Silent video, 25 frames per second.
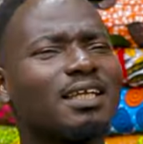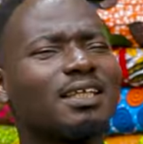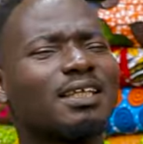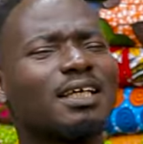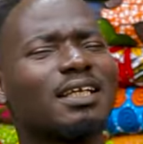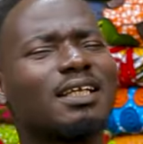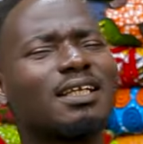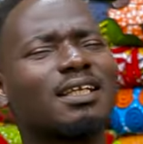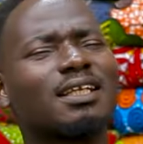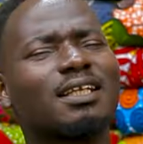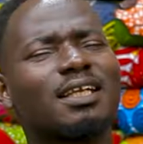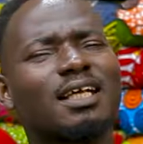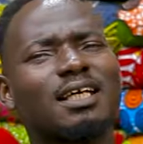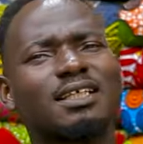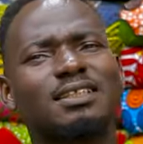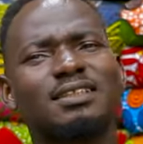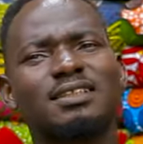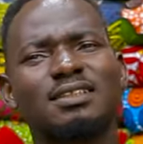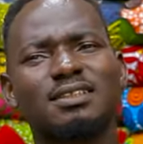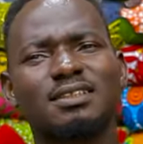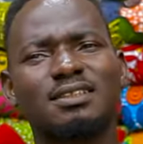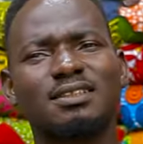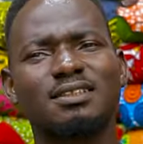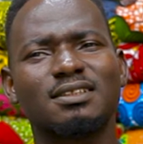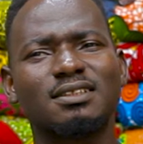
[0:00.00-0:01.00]
In the
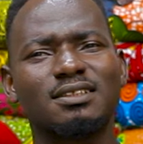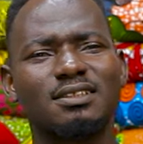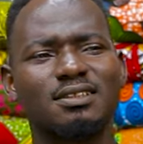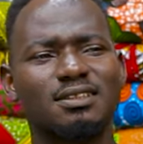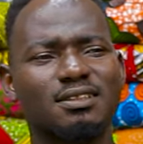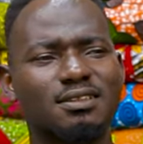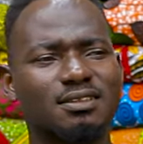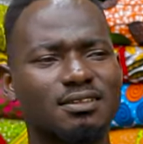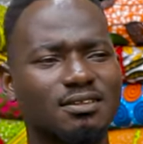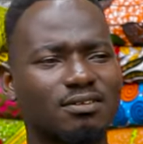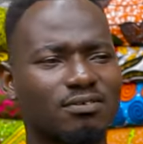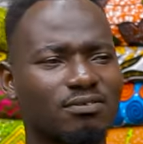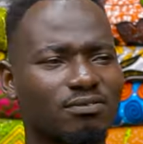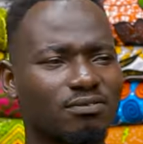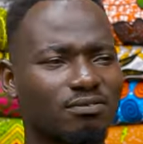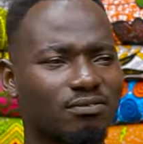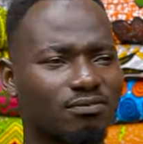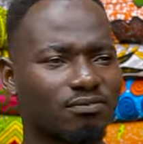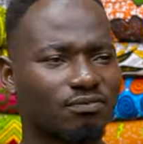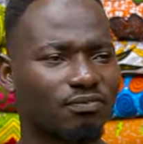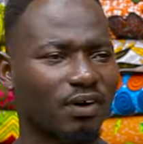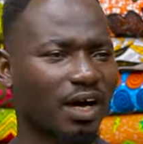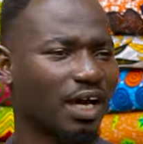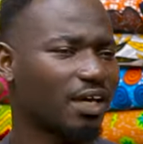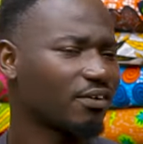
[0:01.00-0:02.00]
next
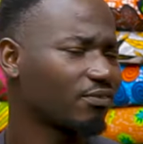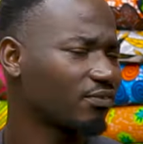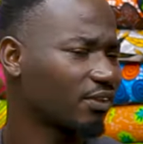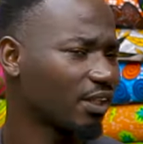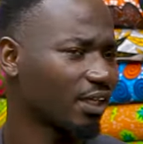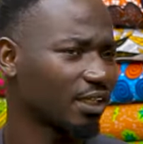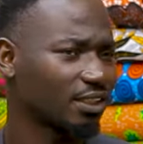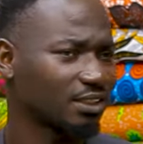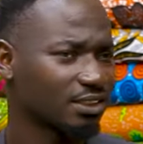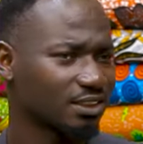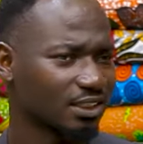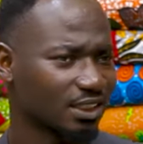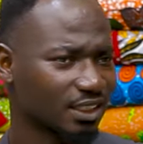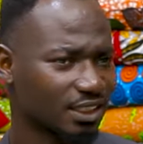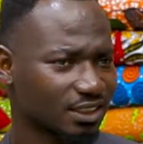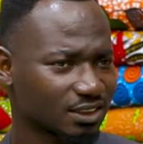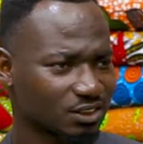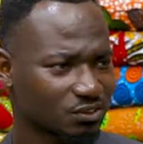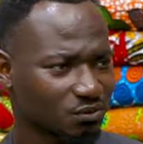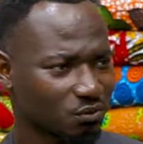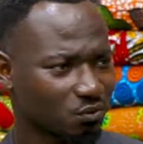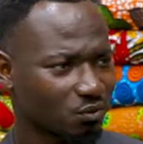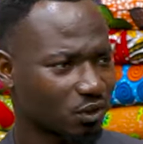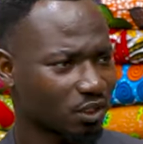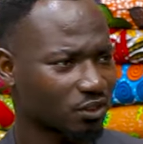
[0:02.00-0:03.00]
five, ten
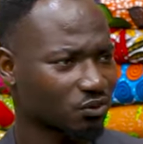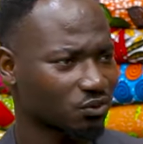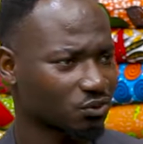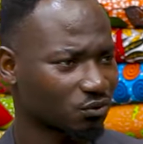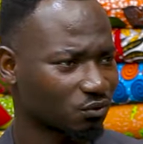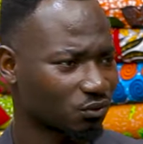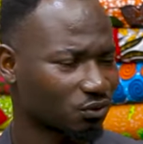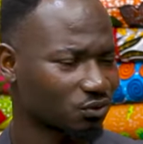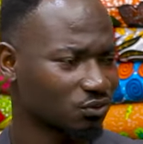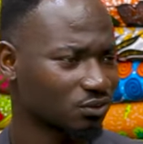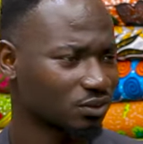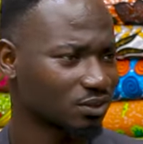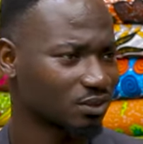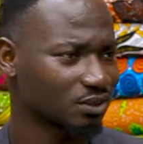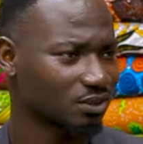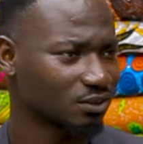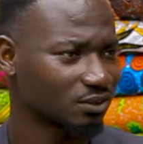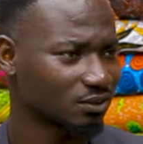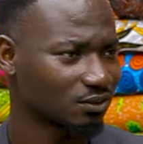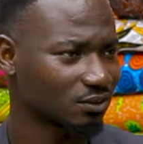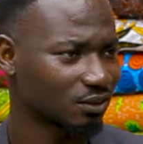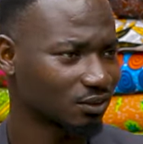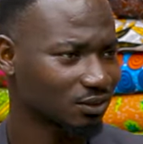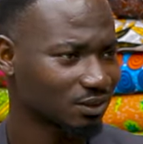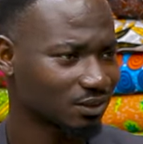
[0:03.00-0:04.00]
years, where do you want to see
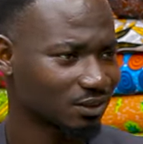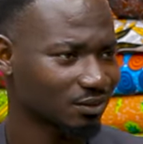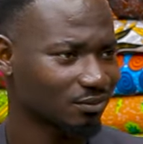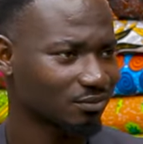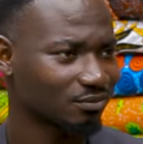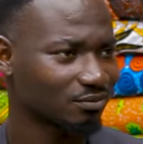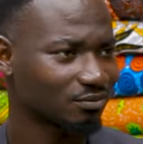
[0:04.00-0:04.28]
yourself?